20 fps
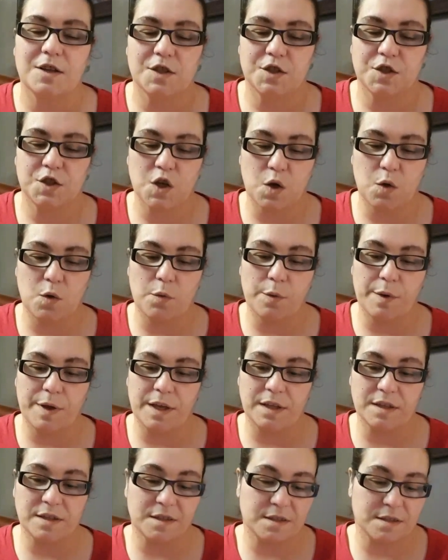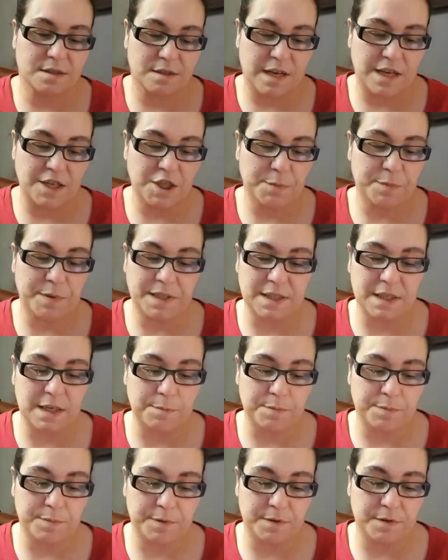So it's, I just picked it
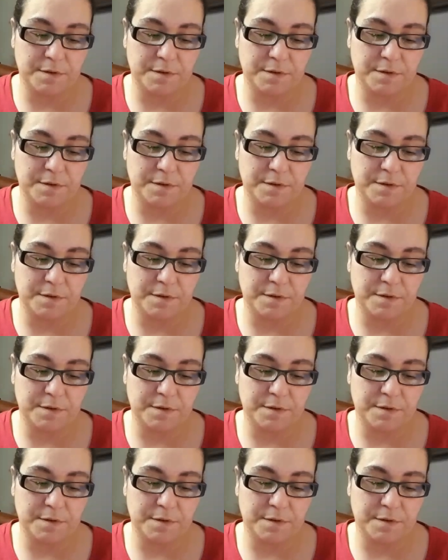up